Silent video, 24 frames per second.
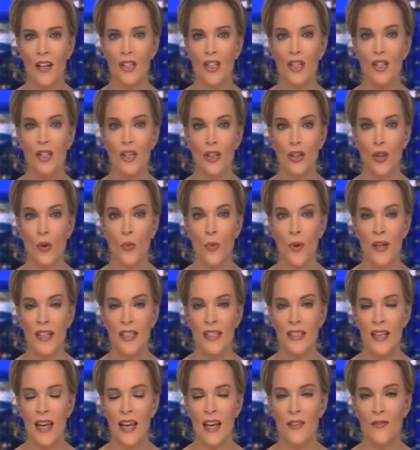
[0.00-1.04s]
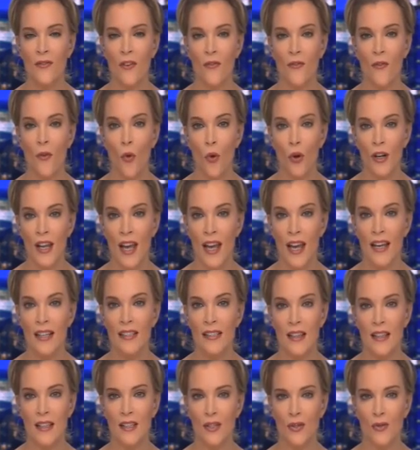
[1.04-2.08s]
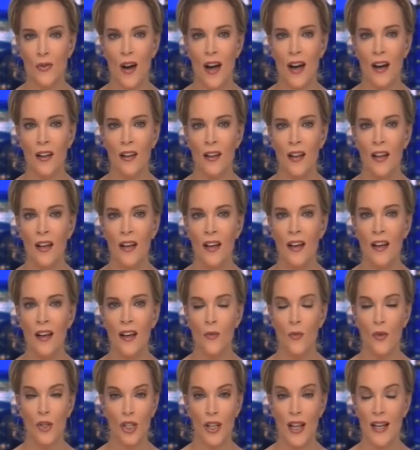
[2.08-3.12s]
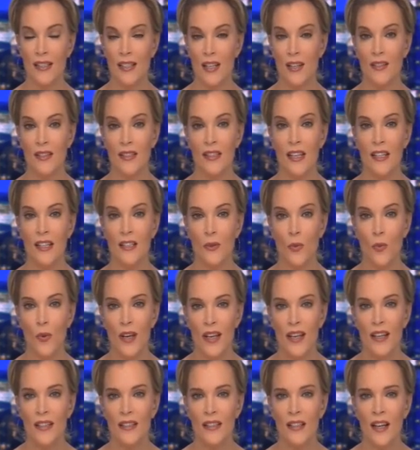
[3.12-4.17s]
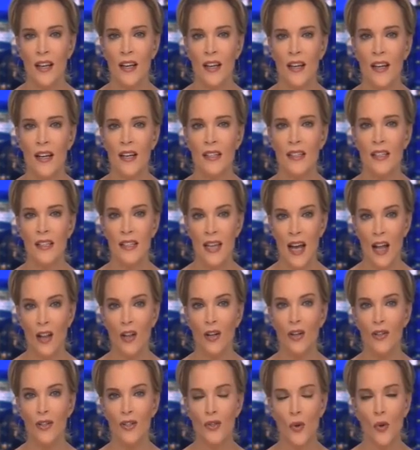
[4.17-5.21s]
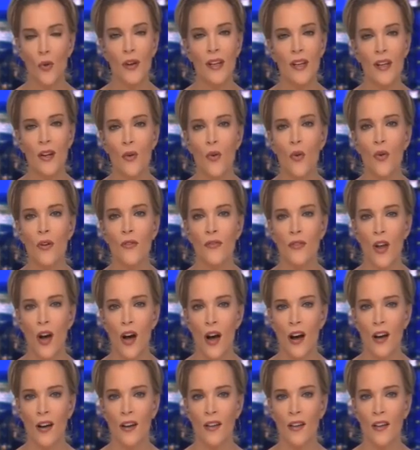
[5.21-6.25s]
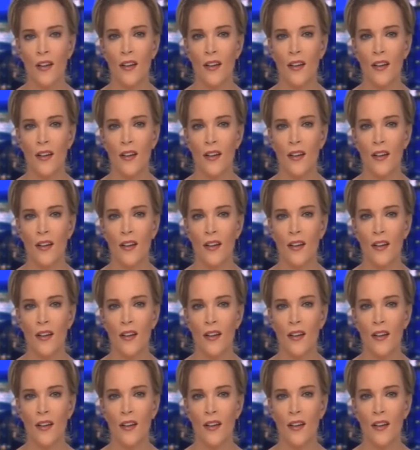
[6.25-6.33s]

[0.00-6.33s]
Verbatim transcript: She took the witness stand for four days in this trial, which lasted six weeks, to tell her story in a court of law.